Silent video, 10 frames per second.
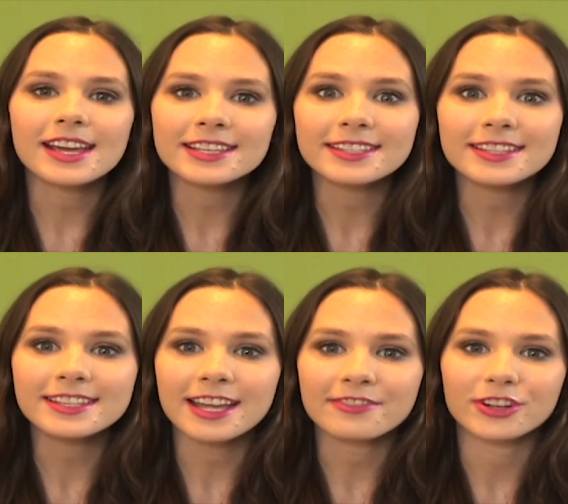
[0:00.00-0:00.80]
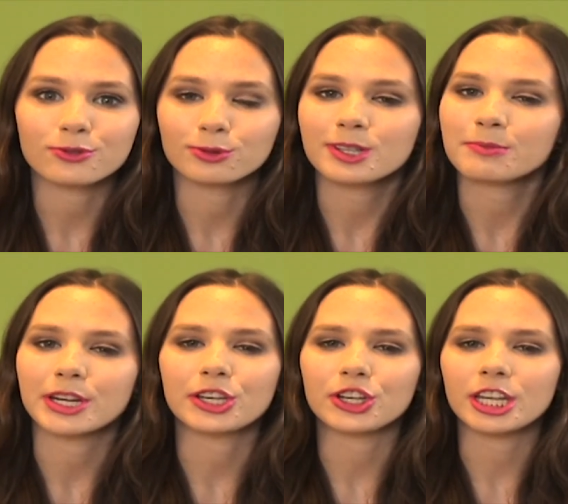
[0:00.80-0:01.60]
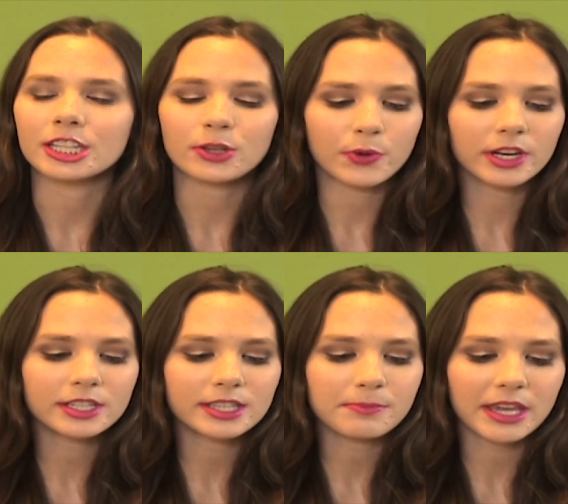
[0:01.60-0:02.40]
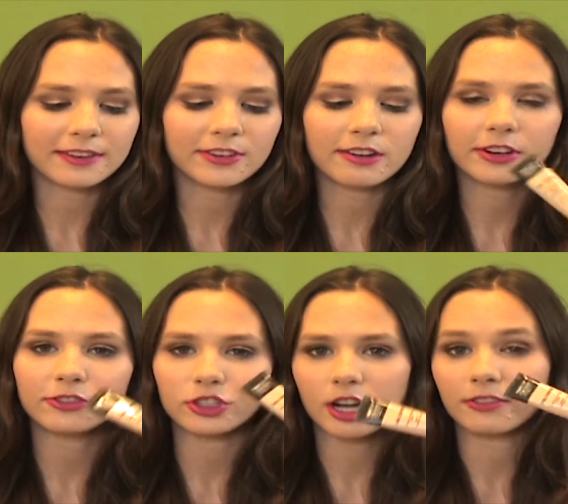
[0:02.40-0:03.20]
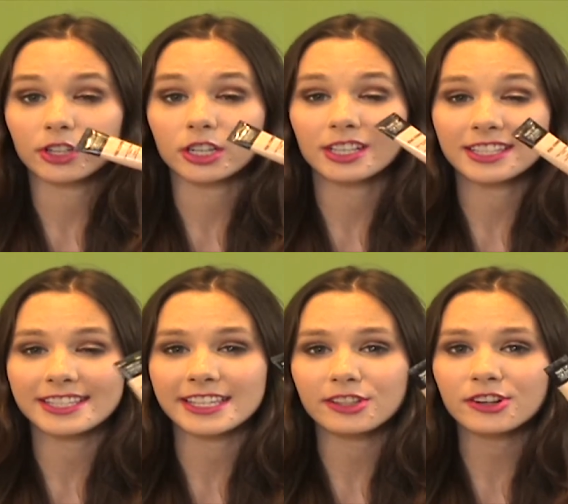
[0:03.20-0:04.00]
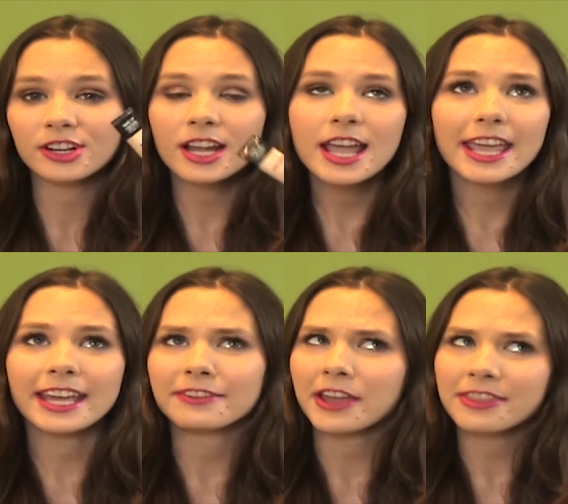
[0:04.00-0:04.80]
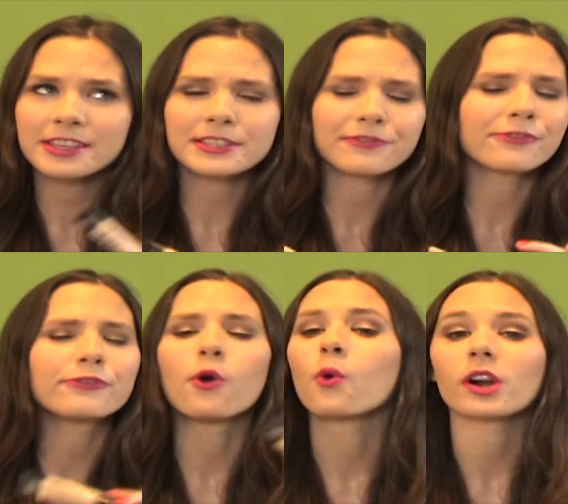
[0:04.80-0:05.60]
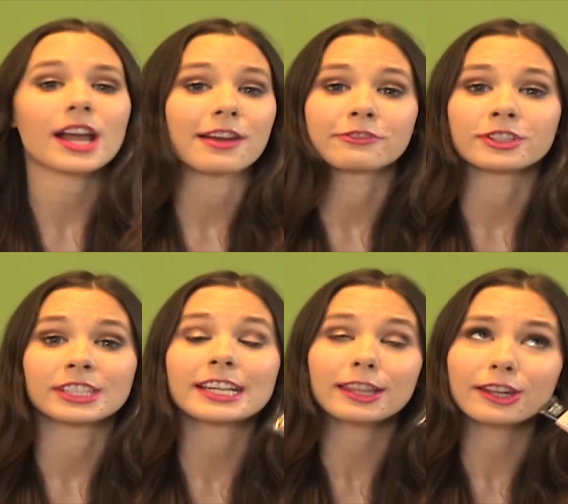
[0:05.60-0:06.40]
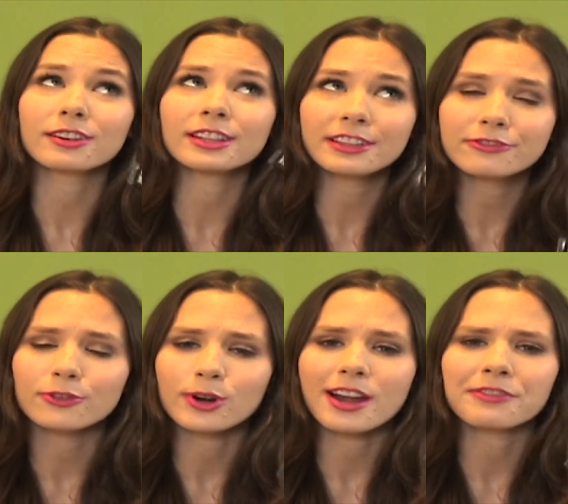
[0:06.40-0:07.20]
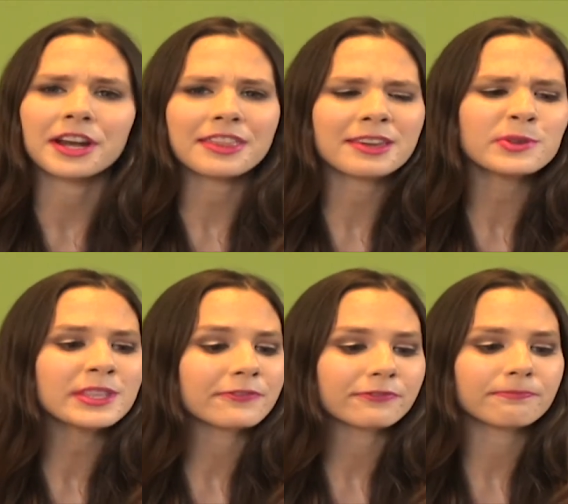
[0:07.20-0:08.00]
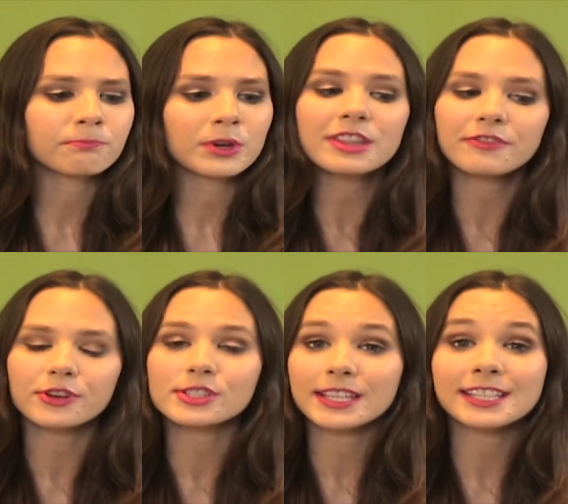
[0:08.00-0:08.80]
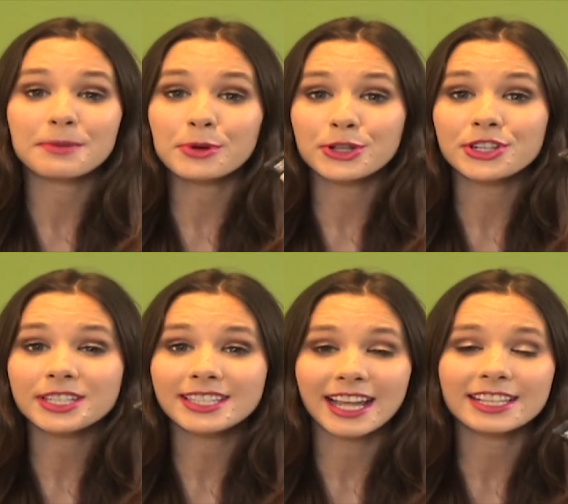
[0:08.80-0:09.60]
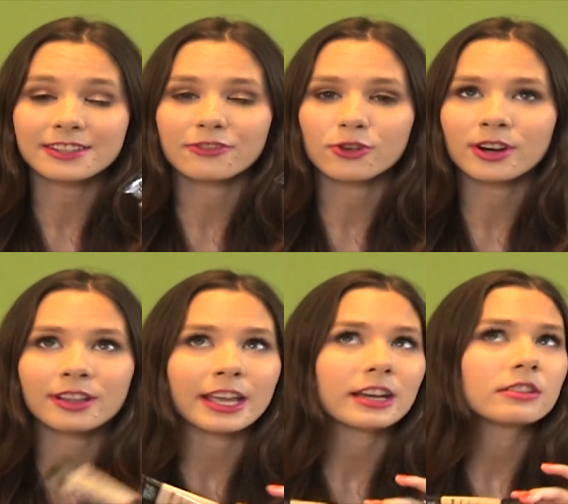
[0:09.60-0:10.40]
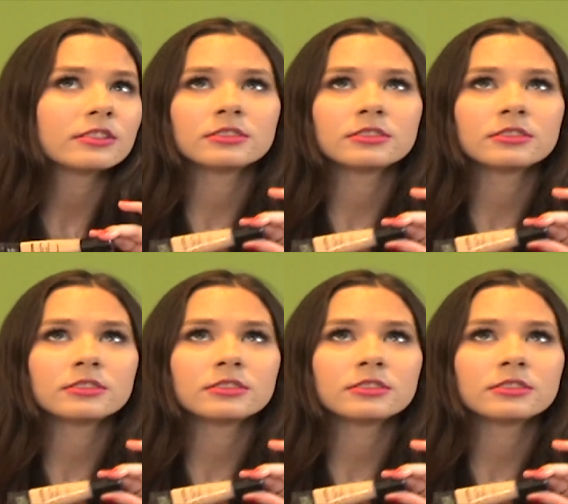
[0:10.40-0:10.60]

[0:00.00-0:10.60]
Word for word: Next is kind of an oldie but a goodie. So it is the Makeup Forever Full Cover Concealer, and I've had this forever, like literally forever. I think it was one of the first things I purchased at Sephora like